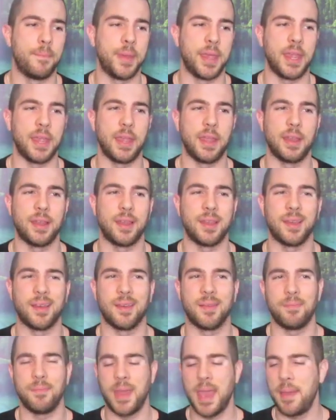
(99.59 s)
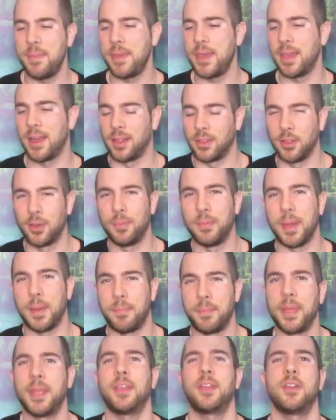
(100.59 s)
being maybe a little
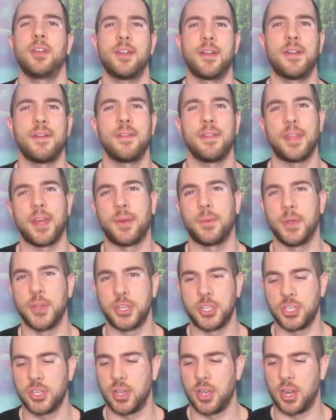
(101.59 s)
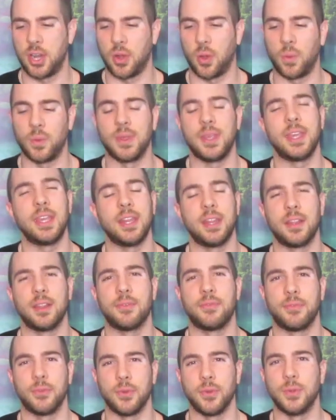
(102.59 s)
bit pickier than we should and only eating
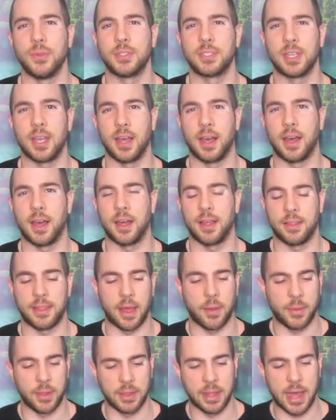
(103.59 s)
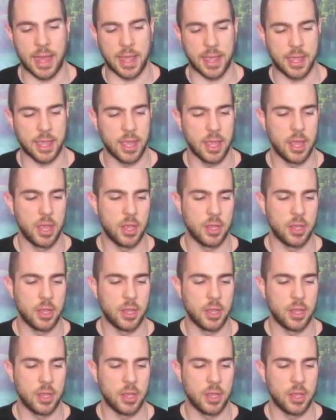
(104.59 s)
the foods uh, that we like.